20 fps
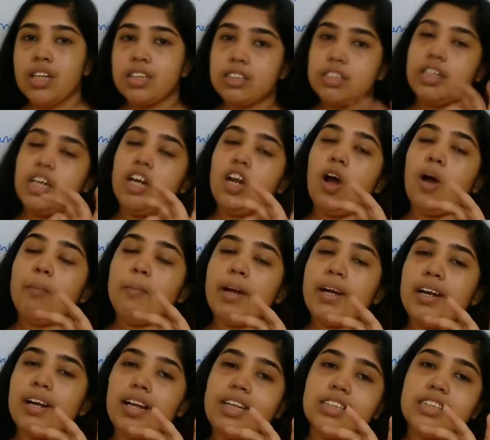Three law of
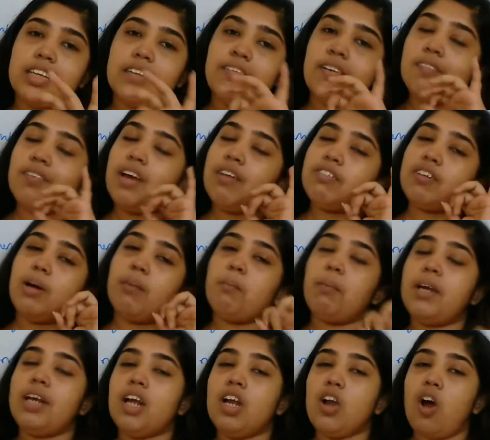Mendel is given. We have
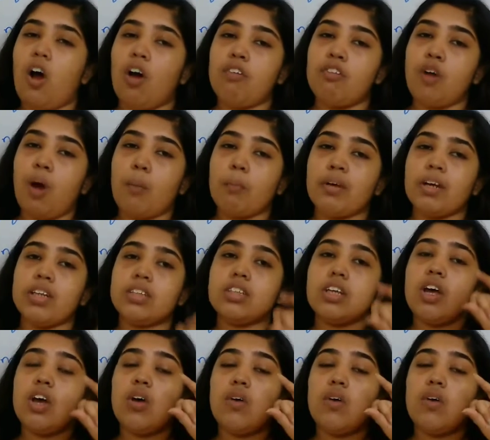completed law of dominance.